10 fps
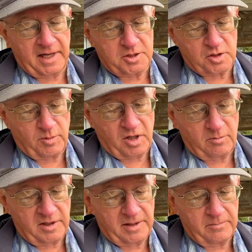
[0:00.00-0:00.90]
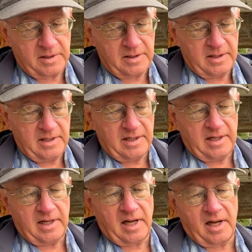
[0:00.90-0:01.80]
extra marbling
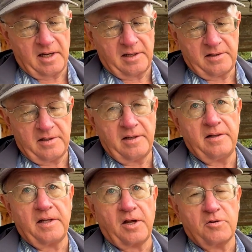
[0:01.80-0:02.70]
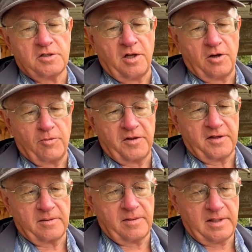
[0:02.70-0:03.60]
that goes along with
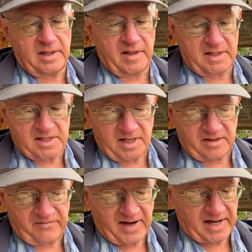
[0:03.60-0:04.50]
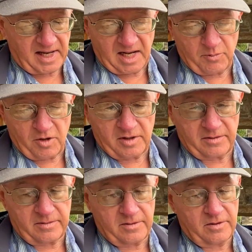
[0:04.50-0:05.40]
it, and it's got the fat cap on it,
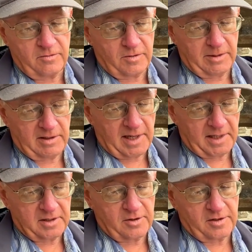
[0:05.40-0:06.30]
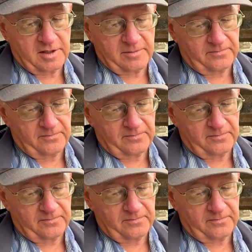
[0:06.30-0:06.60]
the way we like to cook it.